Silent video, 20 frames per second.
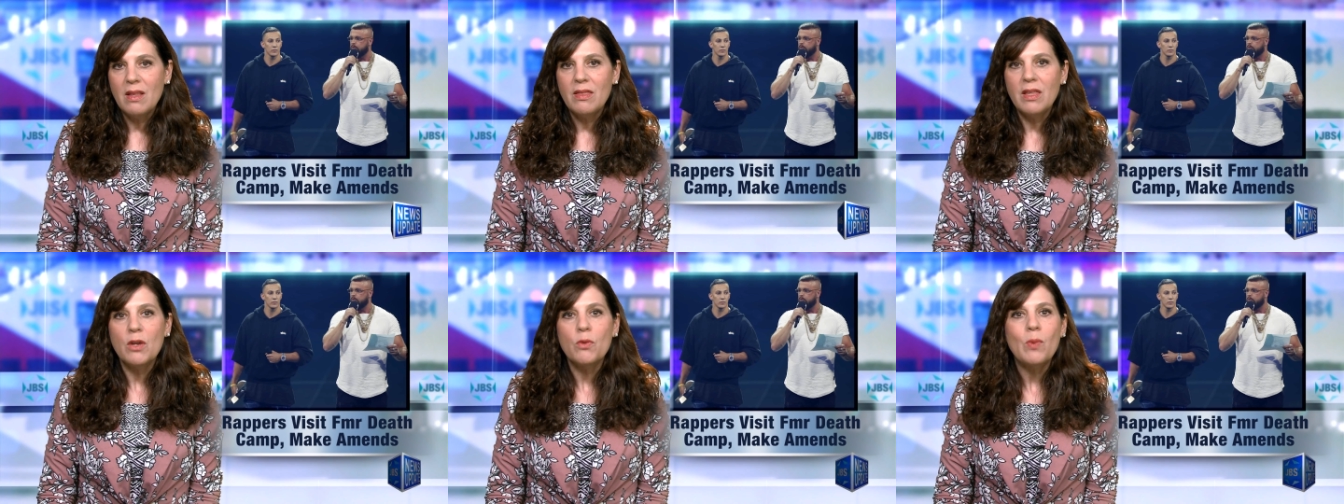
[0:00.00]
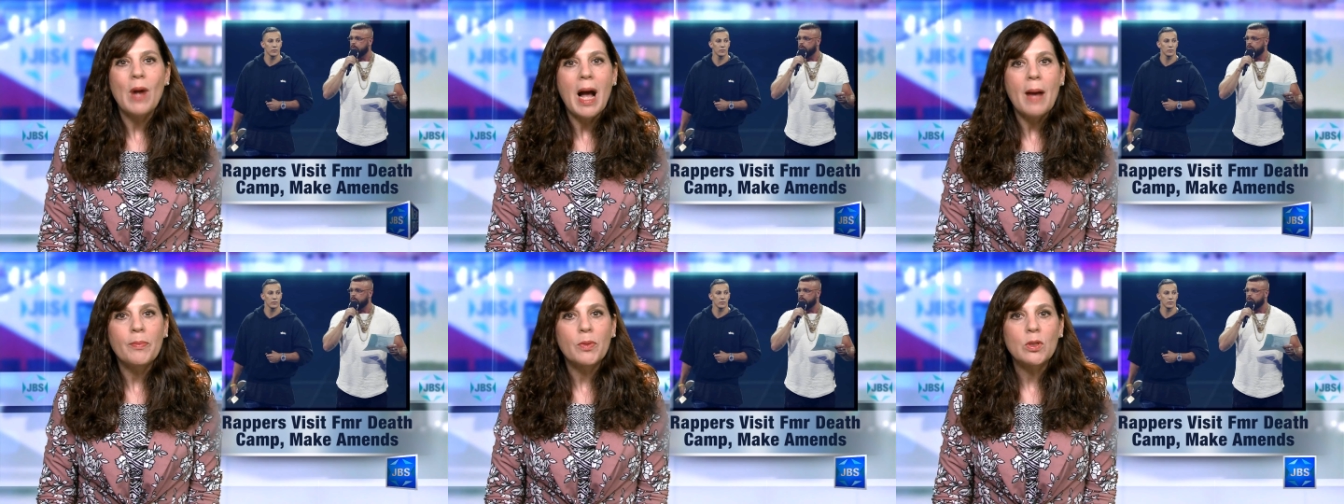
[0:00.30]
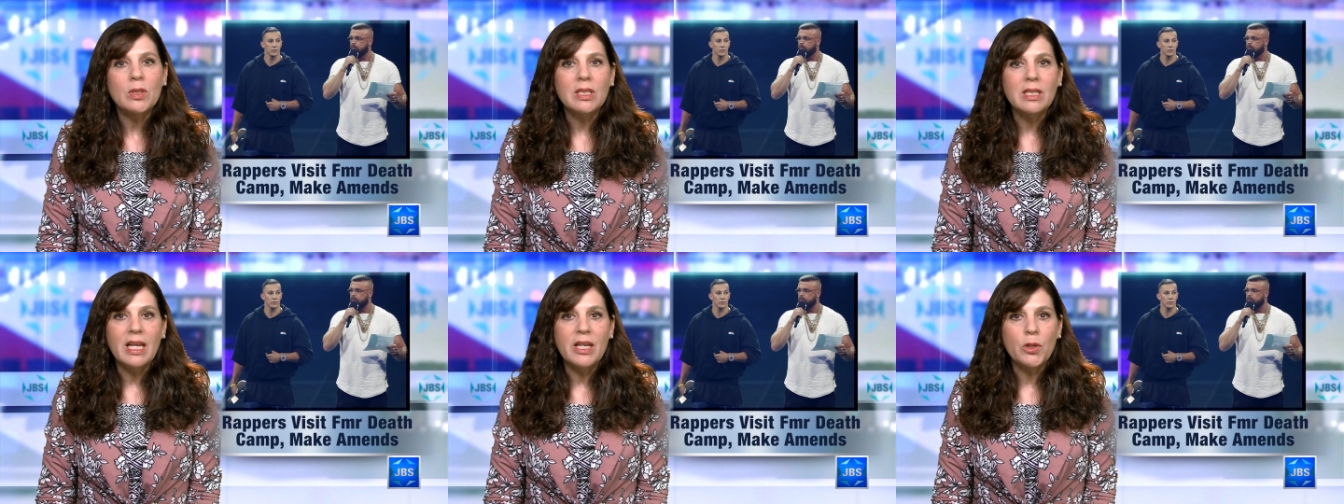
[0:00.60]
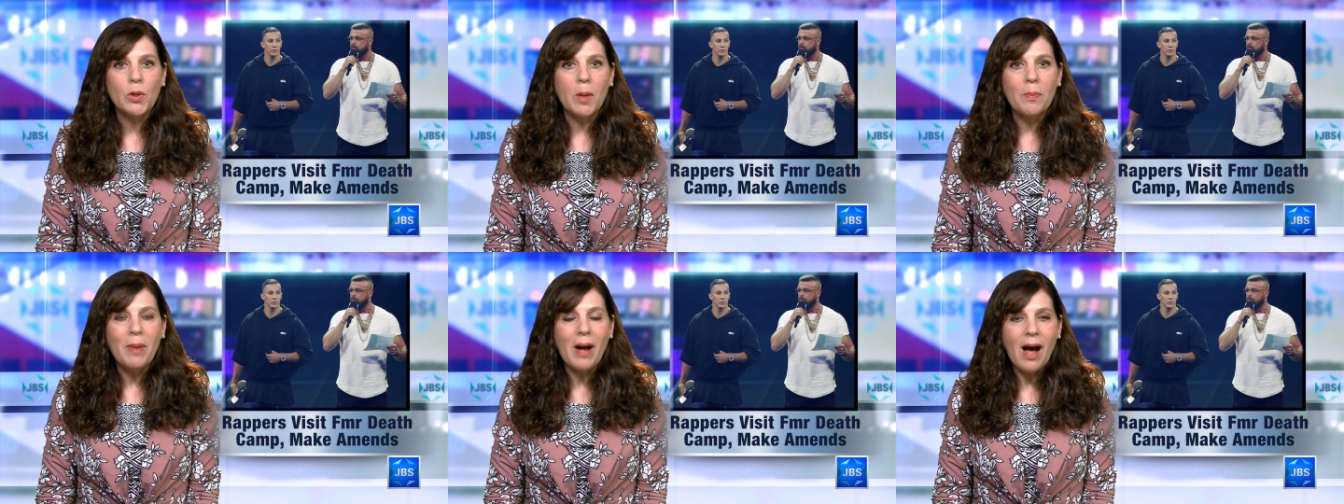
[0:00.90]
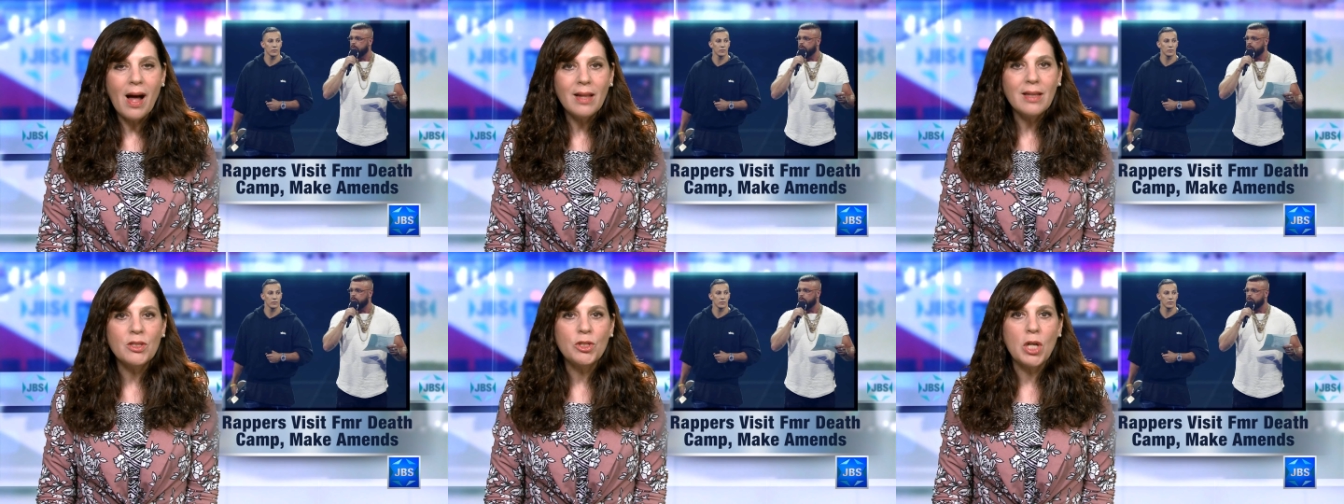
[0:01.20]
The rappers later
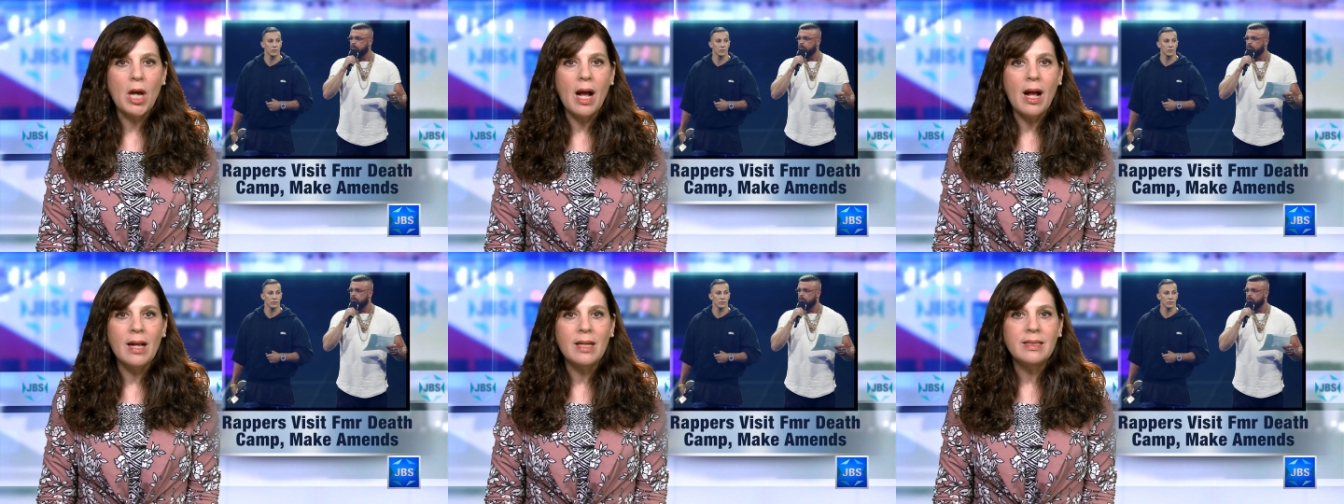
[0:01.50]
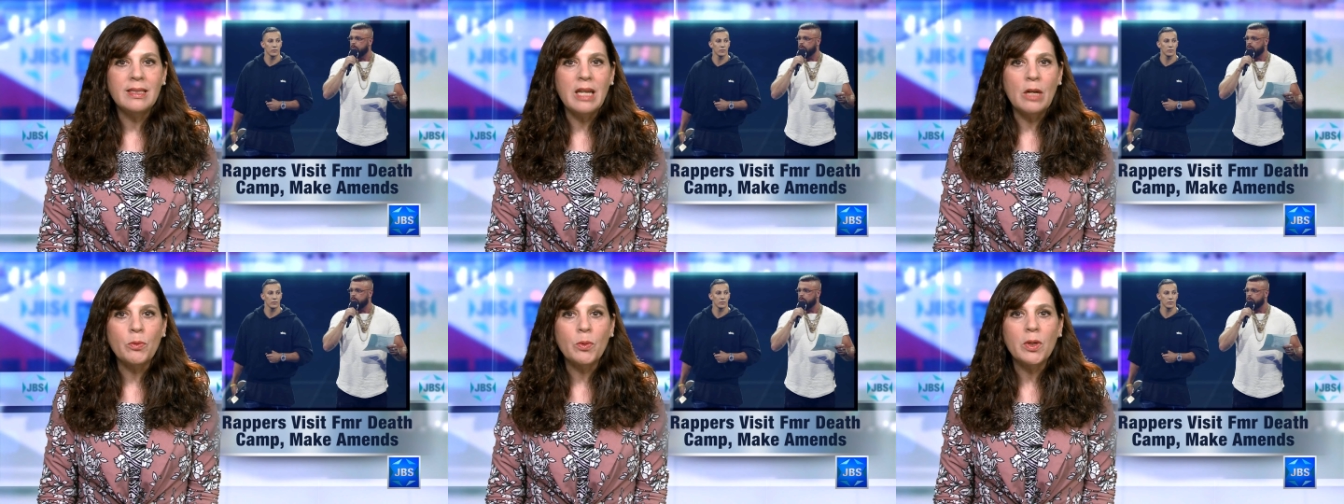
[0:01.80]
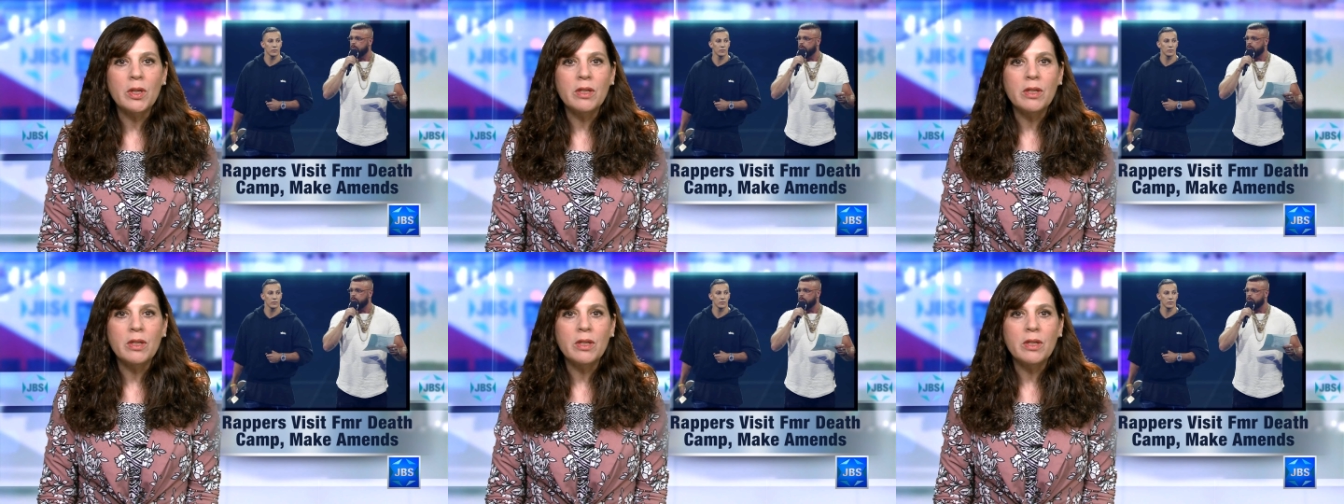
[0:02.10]
apologized